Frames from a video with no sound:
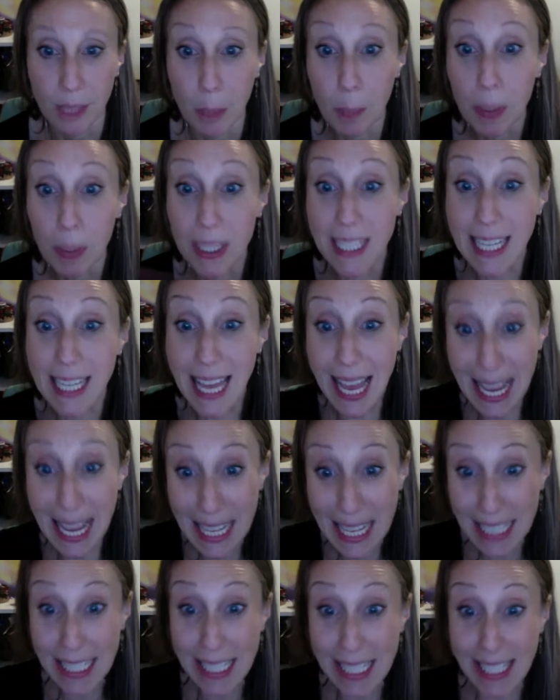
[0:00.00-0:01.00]
but it
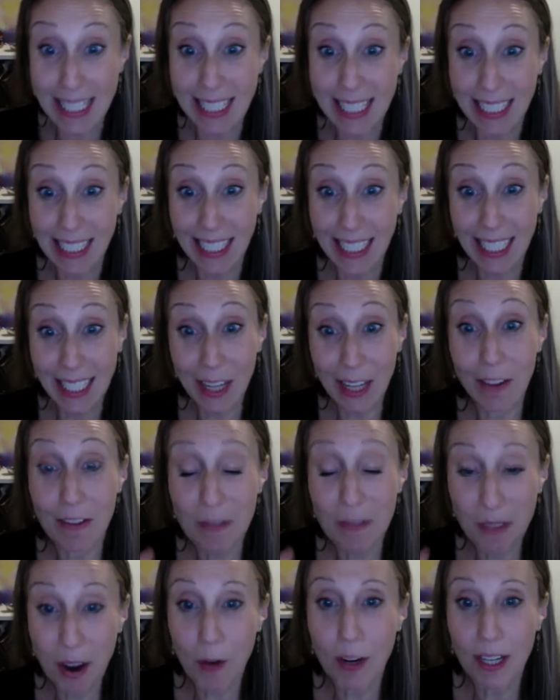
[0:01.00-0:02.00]
ends in a
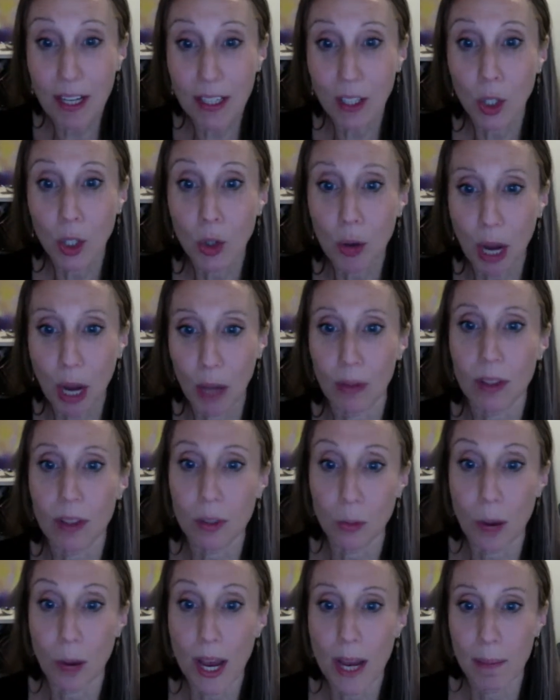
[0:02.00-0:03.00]
very grounded
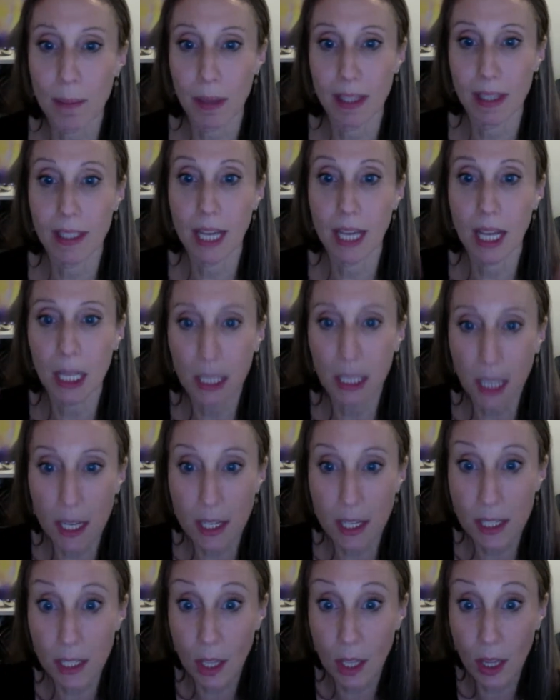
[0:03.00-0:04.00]
way by telling
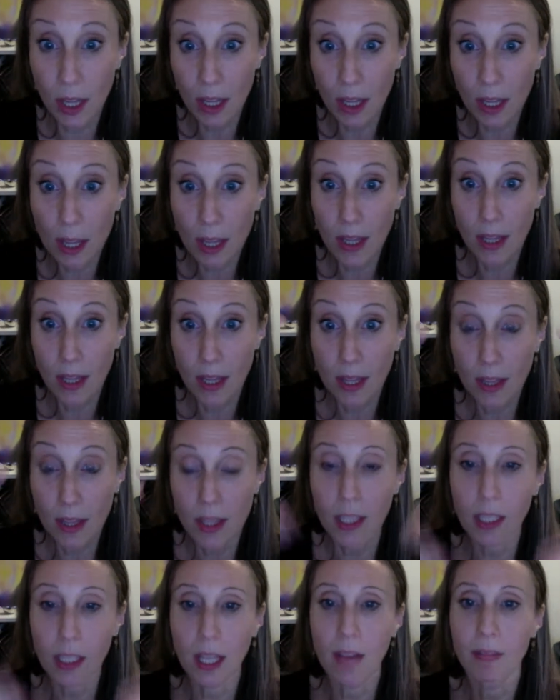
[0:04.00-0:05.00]
us
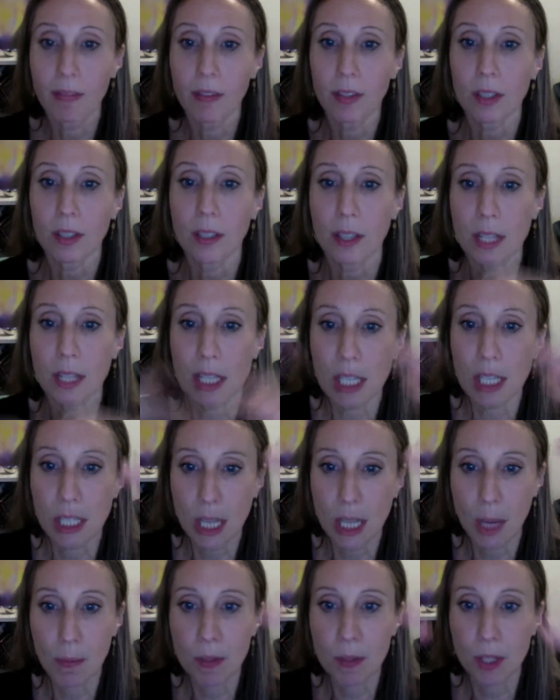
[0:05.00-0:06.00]
the level the
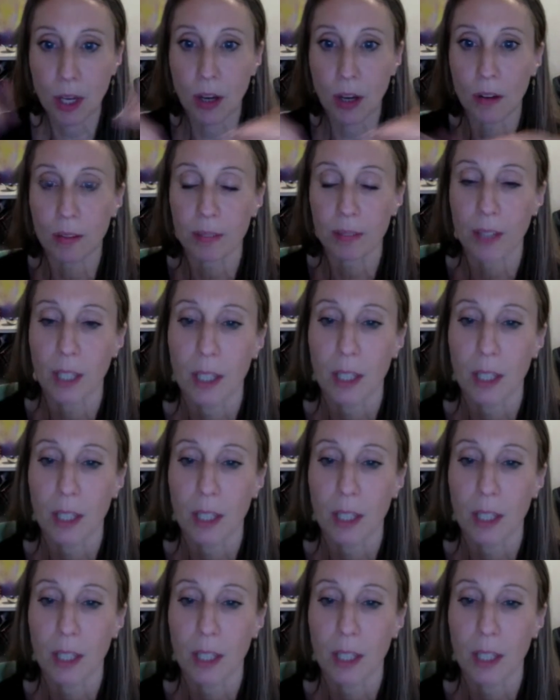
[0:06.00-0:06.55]
steps of